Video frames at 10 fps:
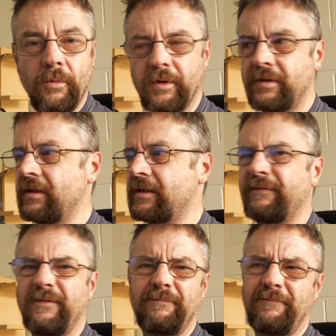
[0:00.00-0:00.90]
What does
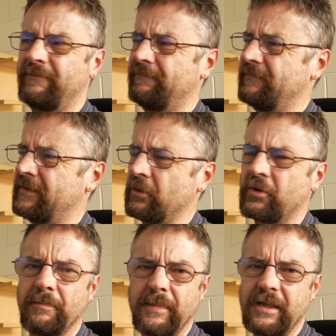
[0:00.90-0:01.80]

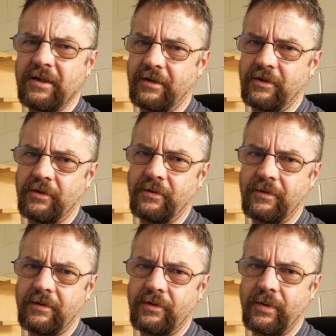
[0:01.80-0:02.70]
social media do
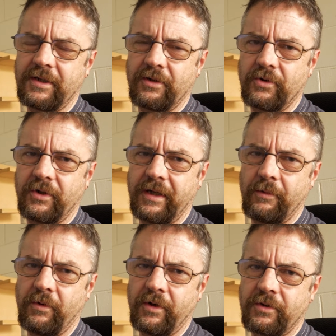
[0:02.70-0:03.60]
to our social
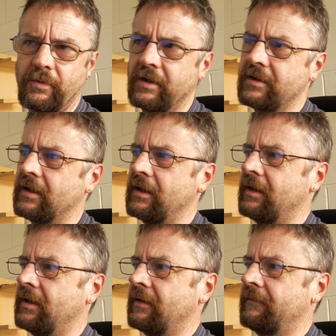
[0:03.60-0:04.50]
networks? What does
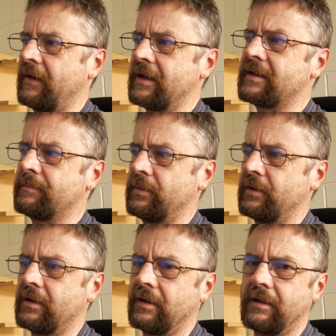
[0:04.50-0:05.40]

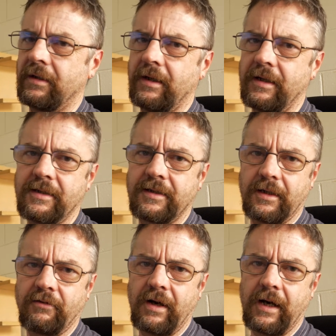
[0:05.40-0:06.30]
Facebook and
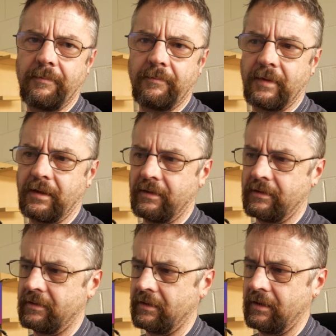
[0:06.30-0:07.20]
Instagram
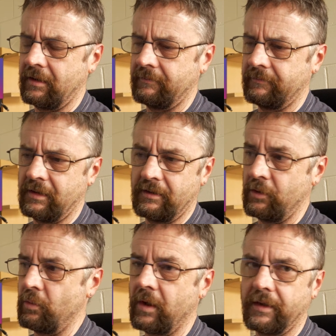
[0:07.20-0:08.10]
and the
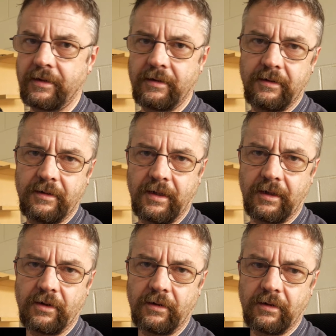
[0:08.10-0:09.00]
new one,
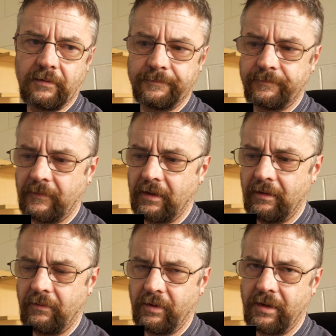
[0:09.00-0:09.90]
TikTok,
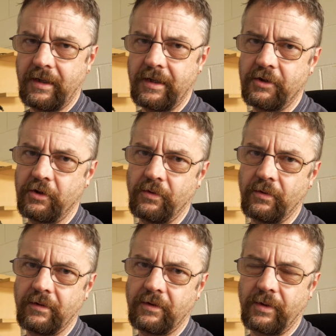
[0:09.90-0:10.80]
what do they do
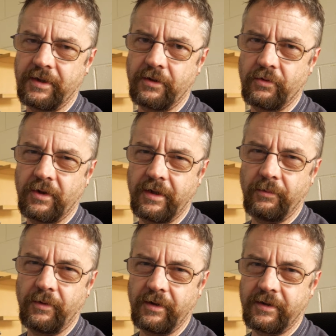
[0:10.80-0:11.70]
to our social
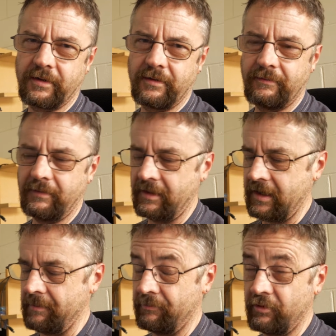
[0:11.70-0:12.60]
networks? Are
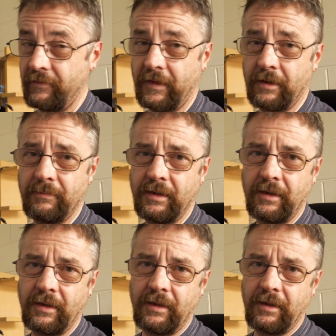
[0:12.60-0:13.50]
they improving them,
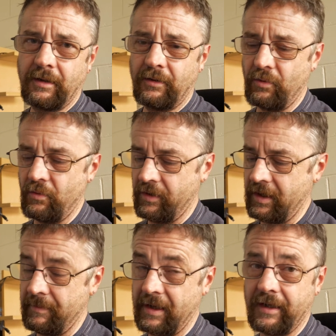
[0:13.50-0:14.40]
or are
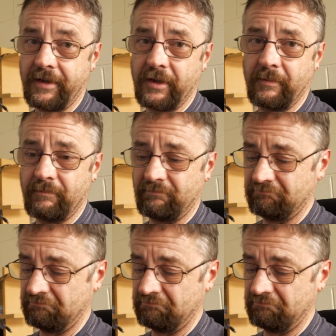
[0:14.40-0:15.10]
they making them